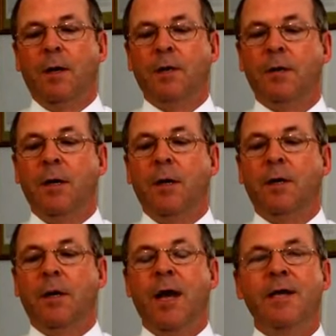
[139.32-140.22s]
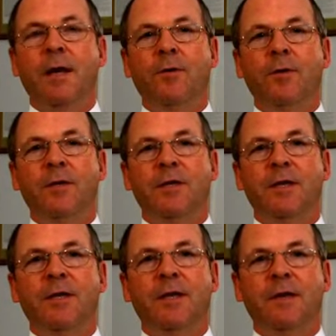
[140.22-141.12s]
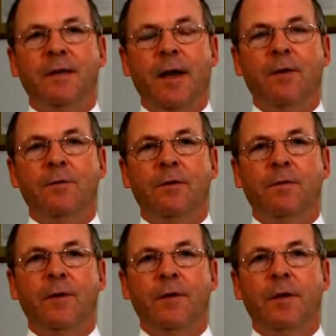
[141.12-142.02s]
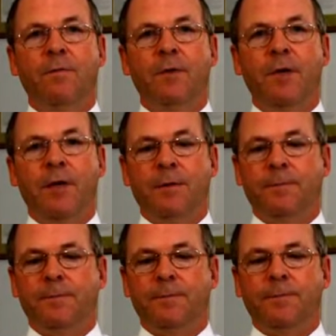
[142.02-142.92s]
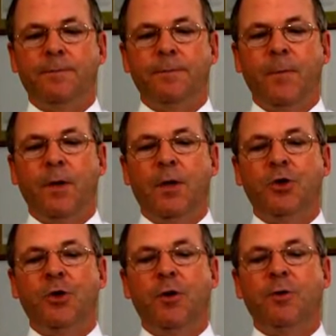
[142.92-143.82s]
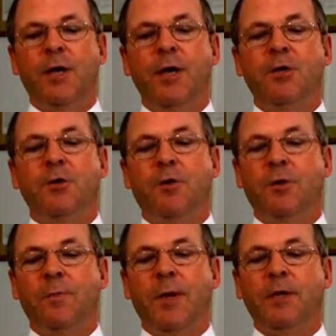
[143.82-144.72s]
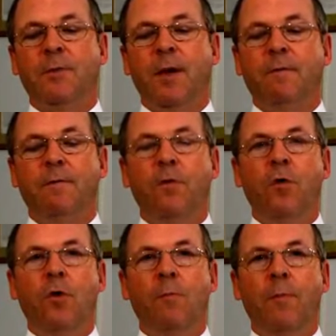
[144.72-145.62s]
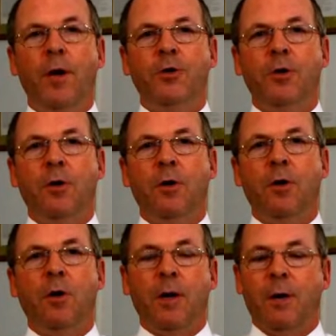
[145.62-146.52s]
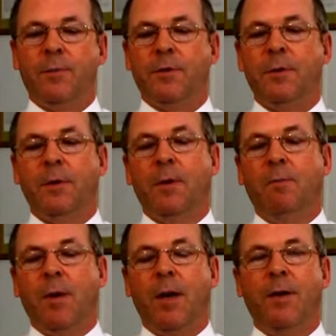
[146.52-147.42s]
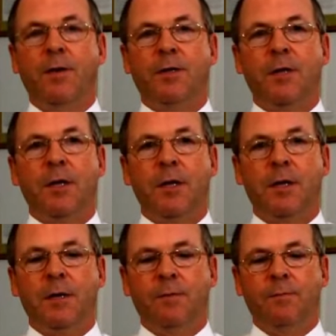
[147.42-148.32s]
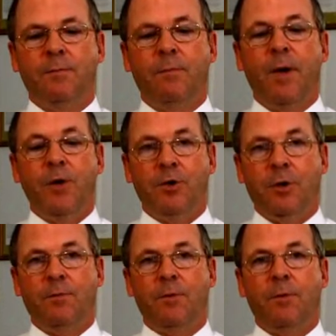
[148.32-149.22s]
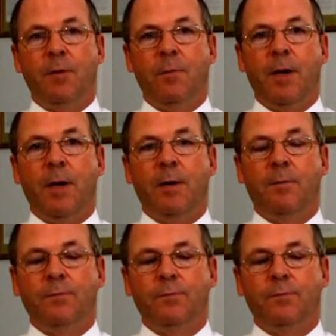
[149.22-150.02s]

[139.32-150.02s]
there's 860,000 of these every year. This shows that each doctor makes about 4 major cock-ups, blunders a year. Major, I'm talking about now.